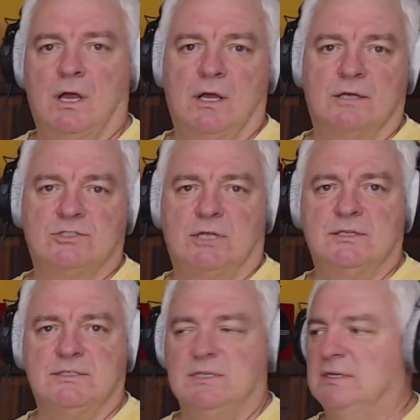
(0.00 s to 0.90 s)
shut
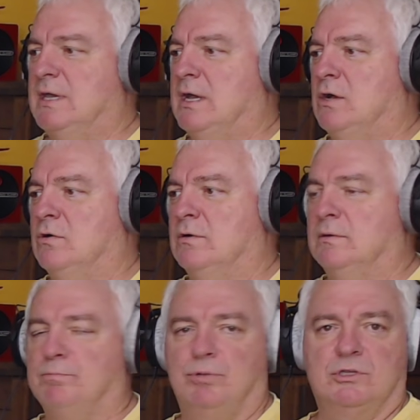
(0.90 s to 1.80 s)
this thing down,
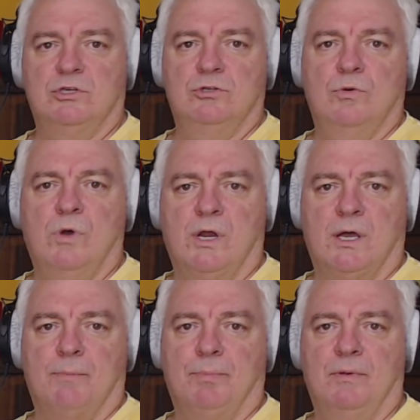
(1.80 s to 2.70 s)
put the new one
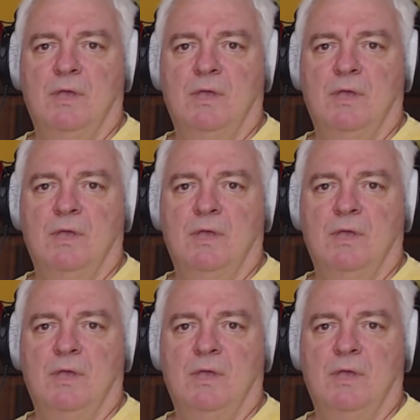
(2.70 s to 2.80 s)
up,